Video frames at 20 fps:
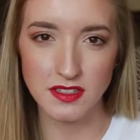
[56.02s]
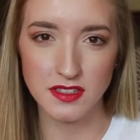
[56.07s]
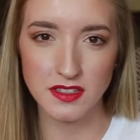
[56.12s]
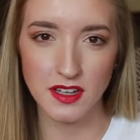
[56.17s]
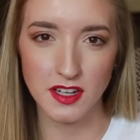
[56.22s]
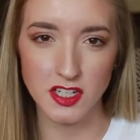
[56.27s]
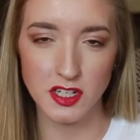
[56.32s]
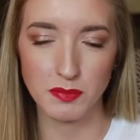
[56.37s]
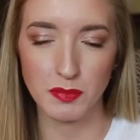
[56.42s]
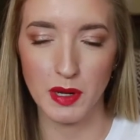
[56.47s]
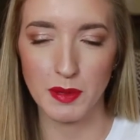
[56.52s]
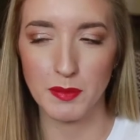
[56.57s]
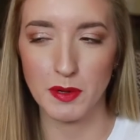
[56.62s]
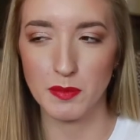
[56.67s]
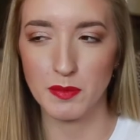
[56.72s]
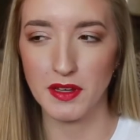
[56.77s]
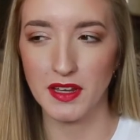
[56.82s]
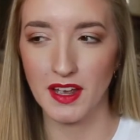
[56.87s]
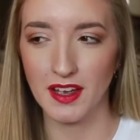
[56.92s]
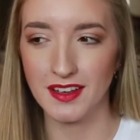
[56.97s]
such a
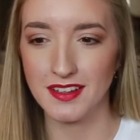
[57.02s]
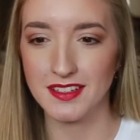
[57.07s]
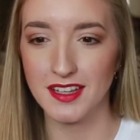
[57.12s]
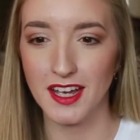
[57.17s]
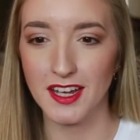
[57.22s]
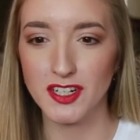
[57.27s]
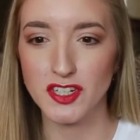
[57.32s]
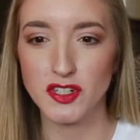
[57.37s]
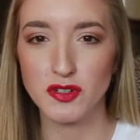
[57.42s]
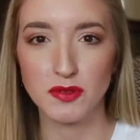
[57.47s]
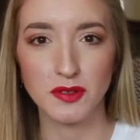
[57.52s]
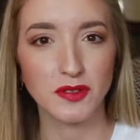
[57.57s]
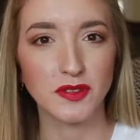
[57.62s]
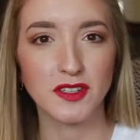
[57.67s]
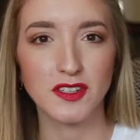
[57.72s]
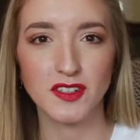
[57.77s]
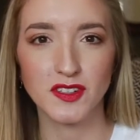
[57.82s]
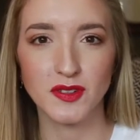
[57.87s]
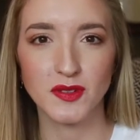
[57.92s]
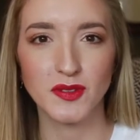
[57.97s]
bummer because I
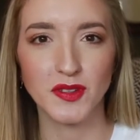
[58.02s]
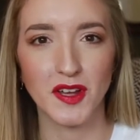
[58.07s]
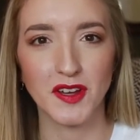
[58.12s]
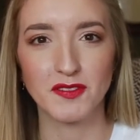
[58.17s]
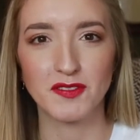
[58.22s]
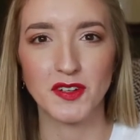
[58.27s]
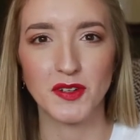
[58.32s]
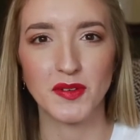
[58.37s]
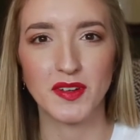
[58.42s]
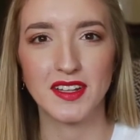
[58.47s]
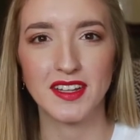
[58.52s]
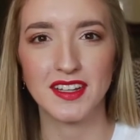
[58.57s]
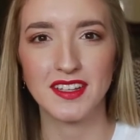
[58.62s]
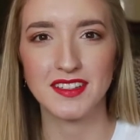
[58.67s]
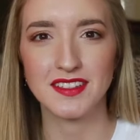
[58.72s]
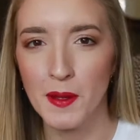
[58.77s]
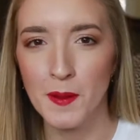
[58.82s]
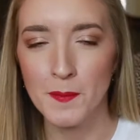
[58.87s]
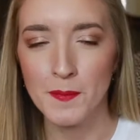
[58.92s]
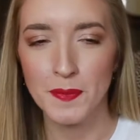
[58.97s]
truly do love doing
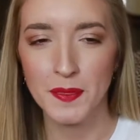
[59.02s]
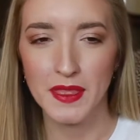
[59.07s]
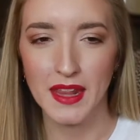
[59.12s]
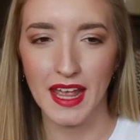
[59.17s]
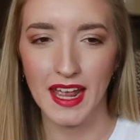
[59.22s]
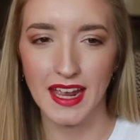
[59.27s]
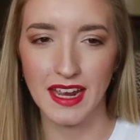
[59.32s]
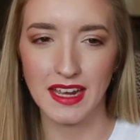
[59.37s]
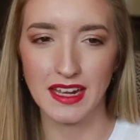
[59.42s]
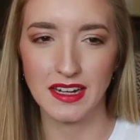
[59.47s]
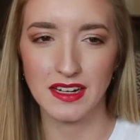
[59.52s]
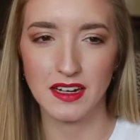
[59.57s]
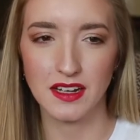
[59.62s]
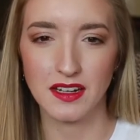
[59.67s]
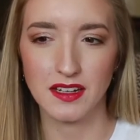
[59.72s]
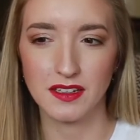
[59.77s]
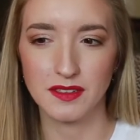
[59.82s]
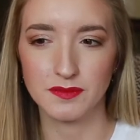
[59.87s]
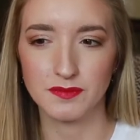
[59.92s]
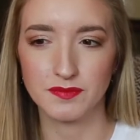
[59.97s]
this. And
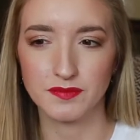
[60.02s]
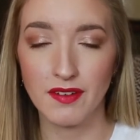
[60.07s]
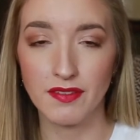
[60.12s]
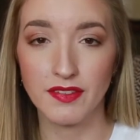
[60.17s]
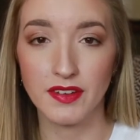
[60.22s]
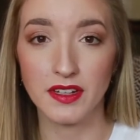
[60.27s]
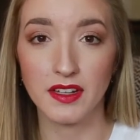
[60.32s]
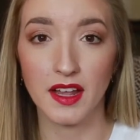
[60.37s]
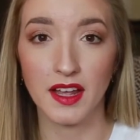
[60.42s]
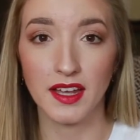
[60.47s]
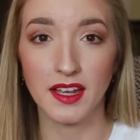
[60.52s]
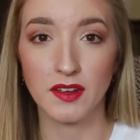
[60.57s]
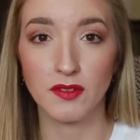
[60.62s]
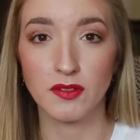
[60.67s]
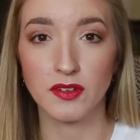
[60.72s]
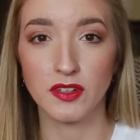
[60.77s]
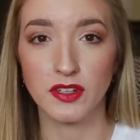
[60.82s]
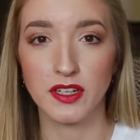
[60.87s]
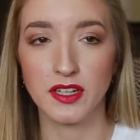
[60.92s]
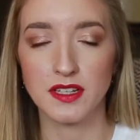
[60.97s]
I feel like it
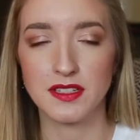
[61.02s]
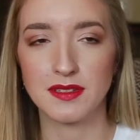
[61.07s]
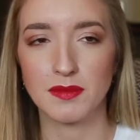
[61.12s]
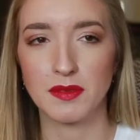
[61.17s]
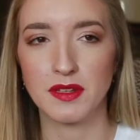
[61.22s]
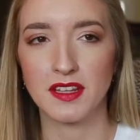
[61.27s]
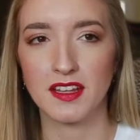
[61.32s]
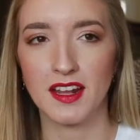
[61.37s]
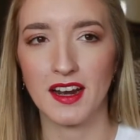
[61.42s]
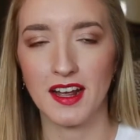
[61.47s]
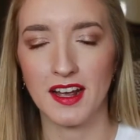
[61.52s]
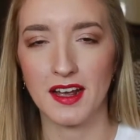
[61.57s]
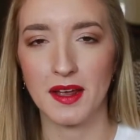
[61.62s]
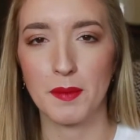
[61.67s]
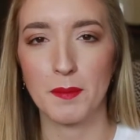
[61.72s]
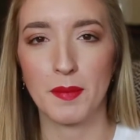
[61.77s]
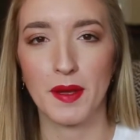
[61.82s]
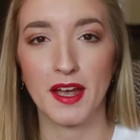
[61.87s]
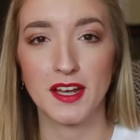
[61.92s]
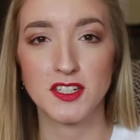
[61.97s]
really is something that
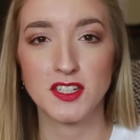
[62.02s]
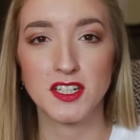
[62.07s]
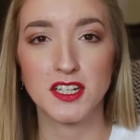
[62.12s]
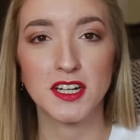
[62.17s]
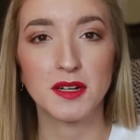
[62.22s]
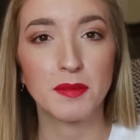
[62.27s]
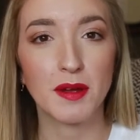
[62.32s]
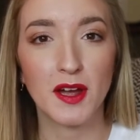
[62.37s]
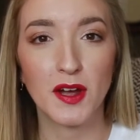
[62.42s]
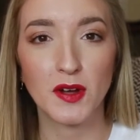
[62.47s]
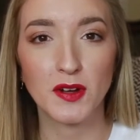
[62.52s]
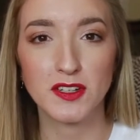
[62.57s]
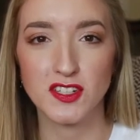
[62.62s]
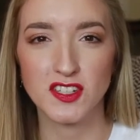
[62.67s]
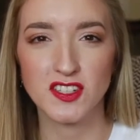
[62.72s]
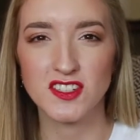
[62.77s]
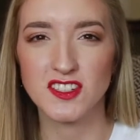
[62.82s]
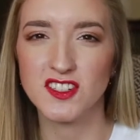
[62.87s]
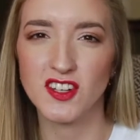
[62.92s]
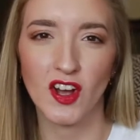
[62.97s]
I'm passionate about.
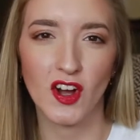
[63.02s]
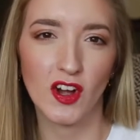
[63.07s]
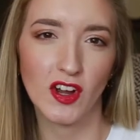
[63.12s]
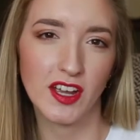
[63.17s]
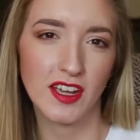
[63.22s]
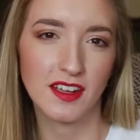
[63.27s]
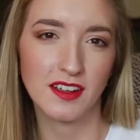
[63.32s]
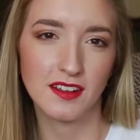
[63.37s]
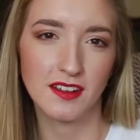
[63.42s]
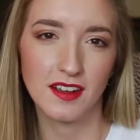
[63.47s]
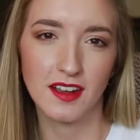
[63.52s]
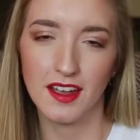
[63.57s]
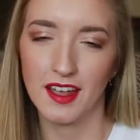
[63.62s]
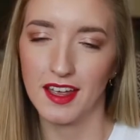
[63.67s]
Just talking